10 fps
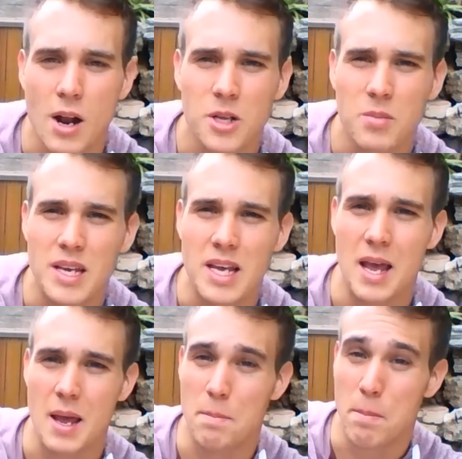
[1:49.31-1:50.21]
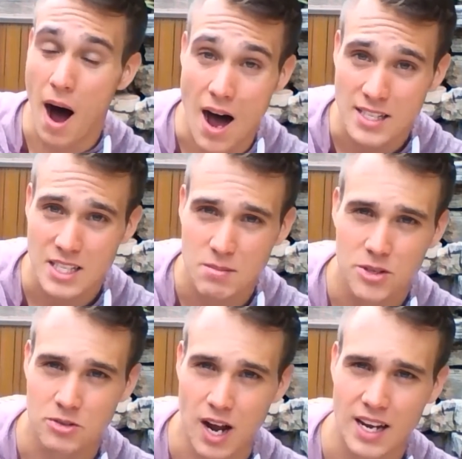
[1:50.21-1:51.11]
only be impossible
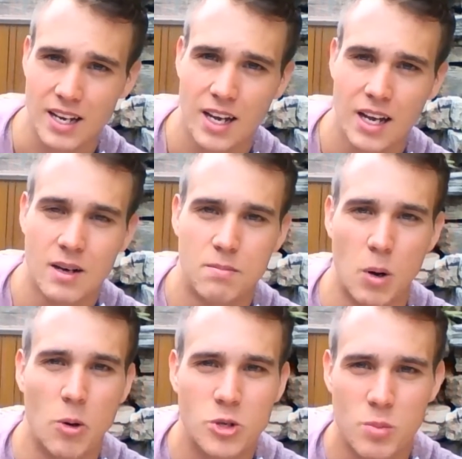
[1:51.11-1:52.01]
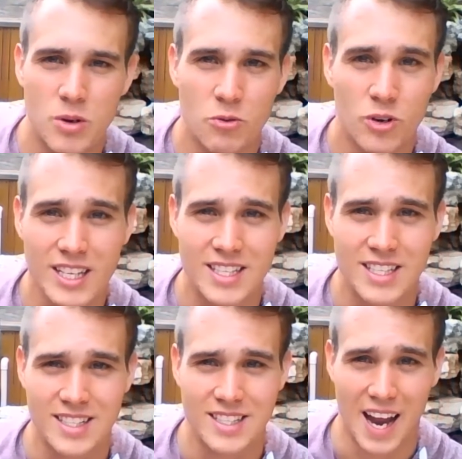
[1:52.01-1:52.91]
to write, but which would be really
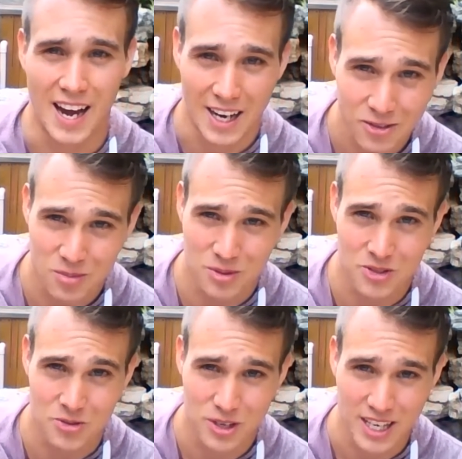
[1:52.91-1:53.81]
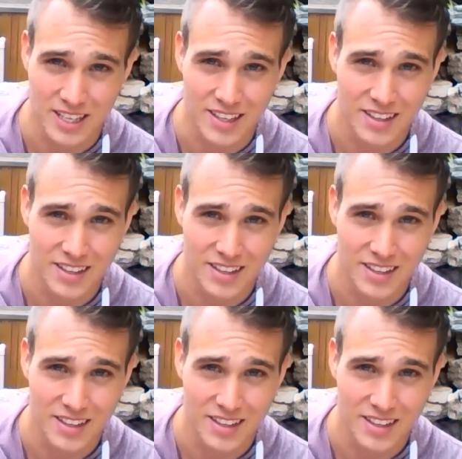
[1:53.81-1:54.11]
terrible to read.